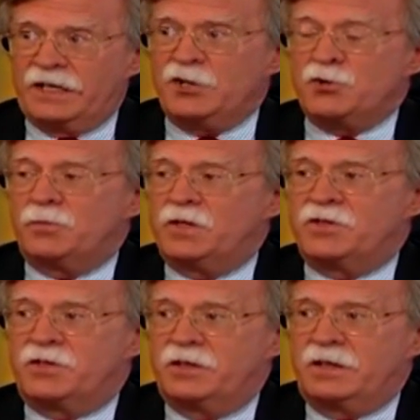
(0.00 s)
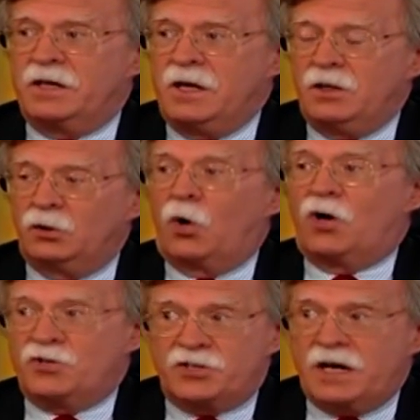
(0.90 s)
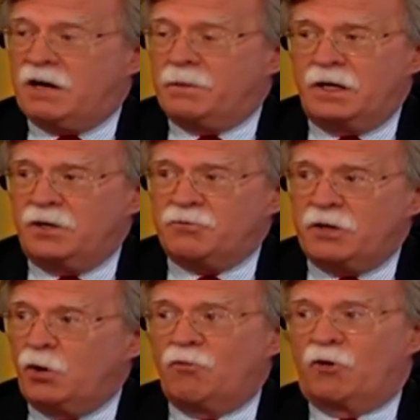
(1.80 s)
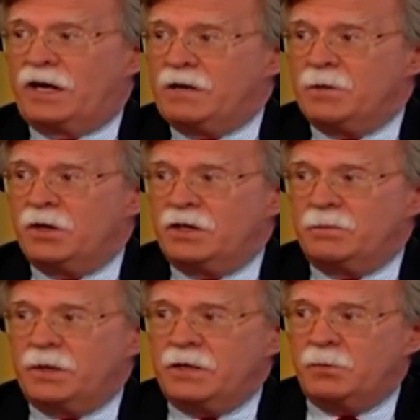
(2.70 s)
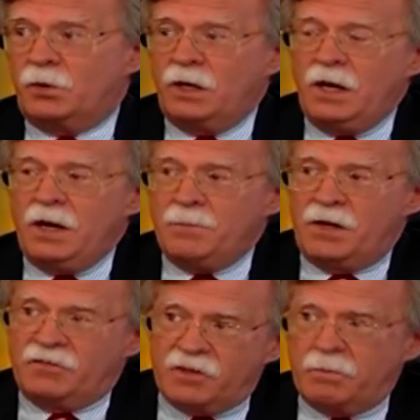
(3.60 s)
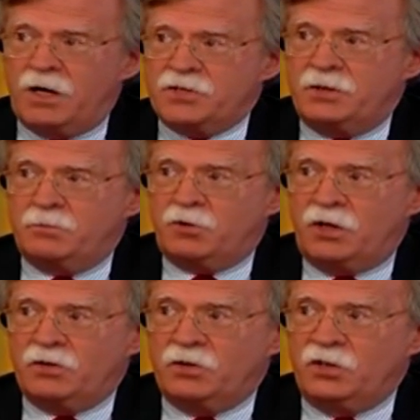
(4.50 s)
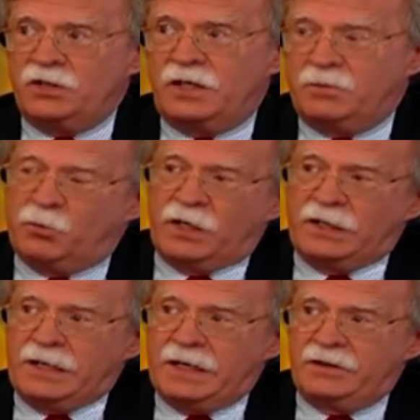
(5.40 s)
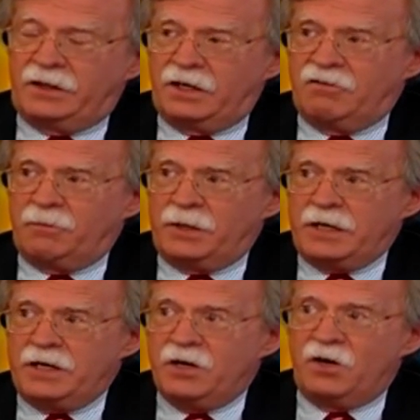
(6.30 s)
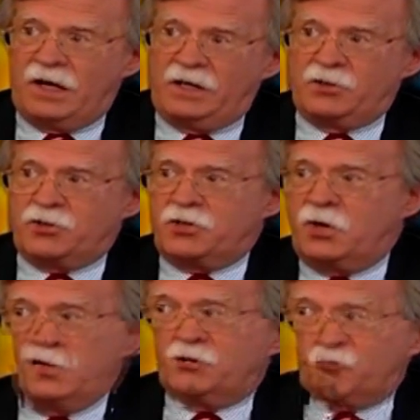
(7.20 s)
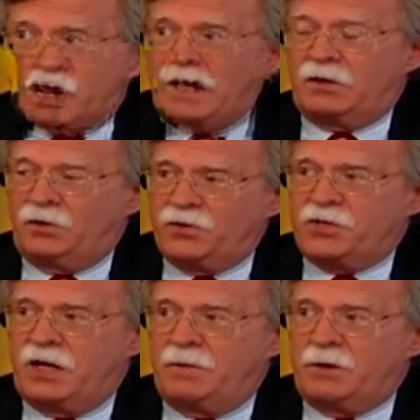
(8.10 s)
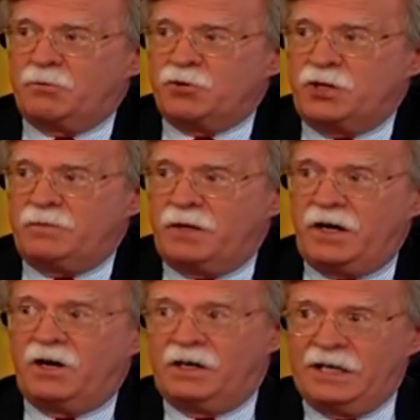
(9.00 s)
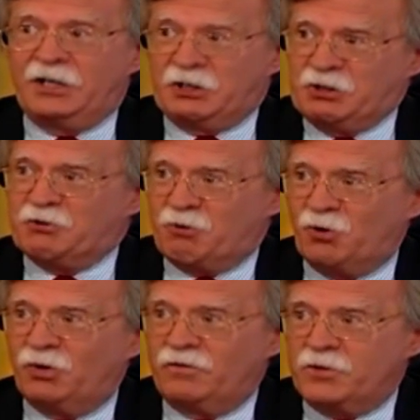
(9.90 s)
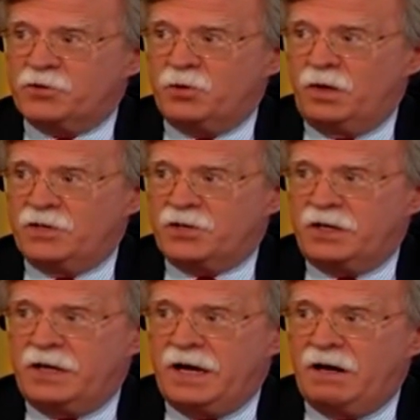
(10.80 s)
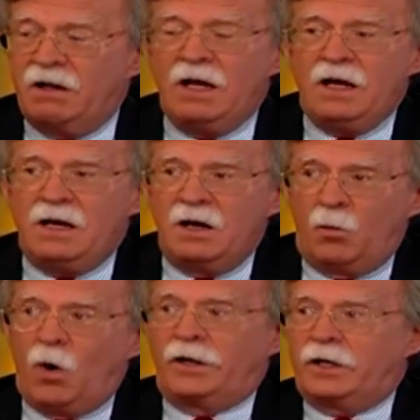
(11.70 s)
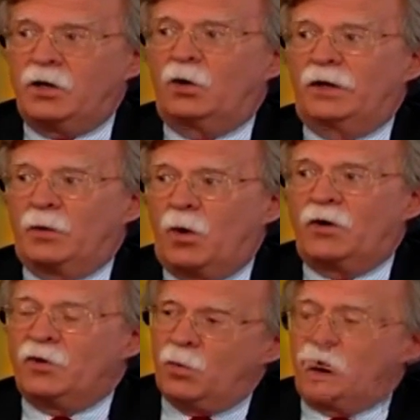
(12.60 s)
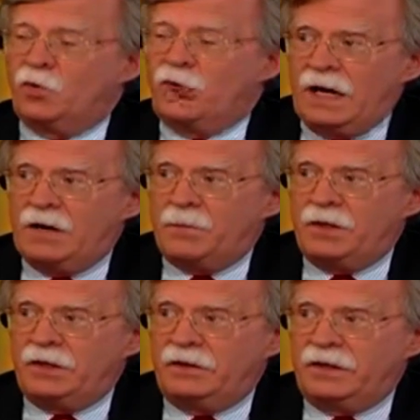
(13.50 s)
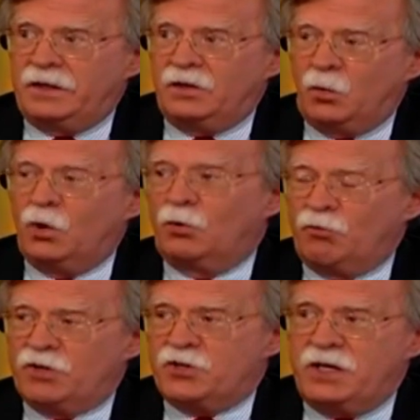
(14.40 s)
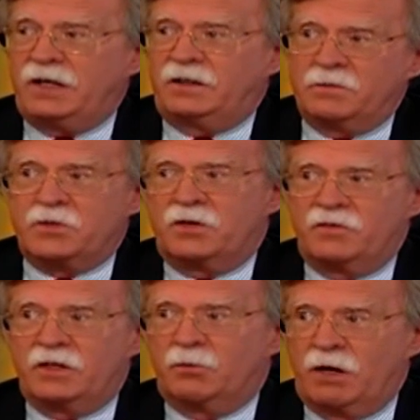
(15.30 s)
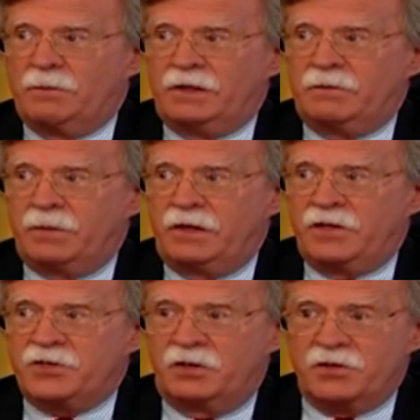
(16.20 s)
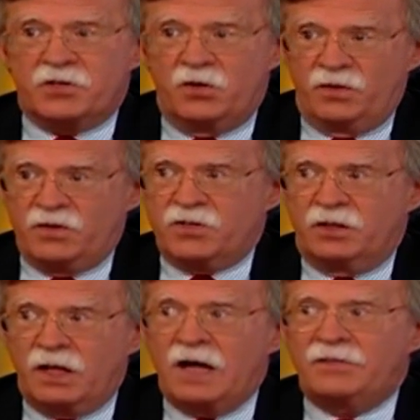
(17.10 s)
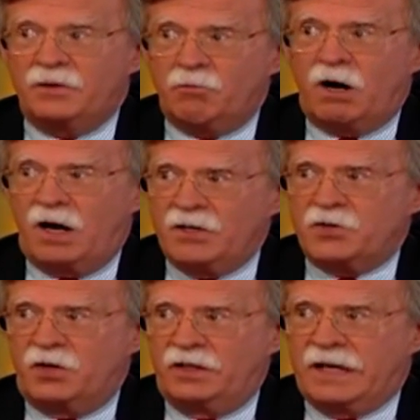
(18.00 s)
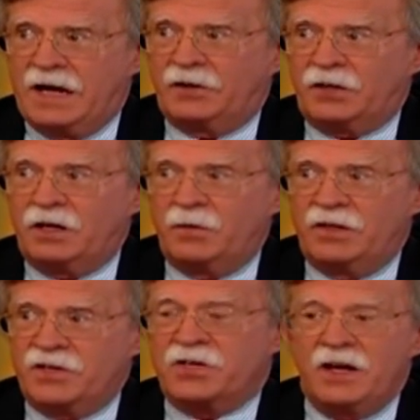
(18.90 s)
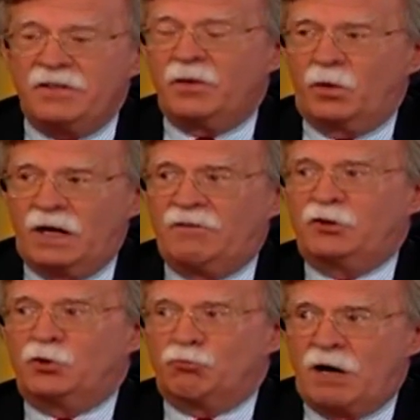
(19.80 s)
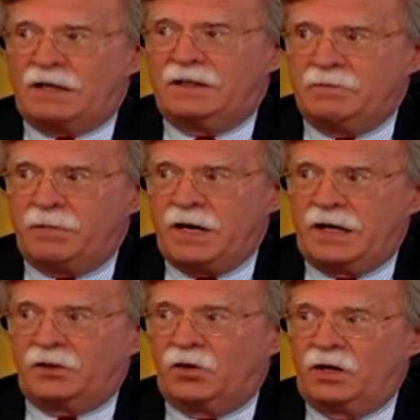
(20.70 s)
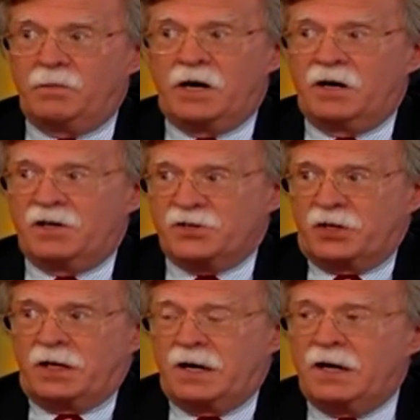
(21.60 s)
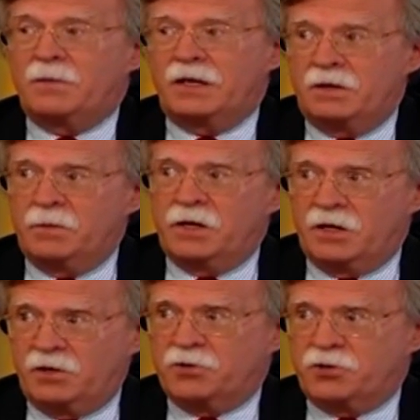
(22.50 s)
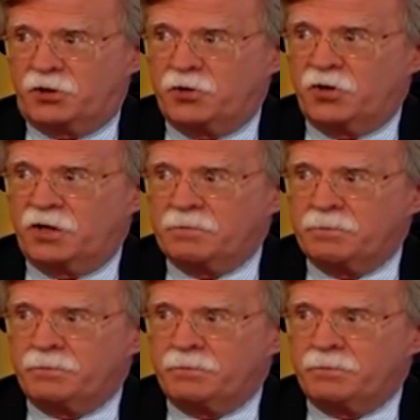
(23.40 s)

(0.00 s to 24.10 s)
Egypt is the largest Arab country, over 80 million people. But if the Muslim Brotherhood can bring down the government here and install a radical Islamic regime there in control of the Suez Canal, one can only wonder what will happen in the oil-rich kingdoms of the Arabian Peninsula. So there's a lot that rides on the outcome of this that will have a direct impact on America's economy and America's security.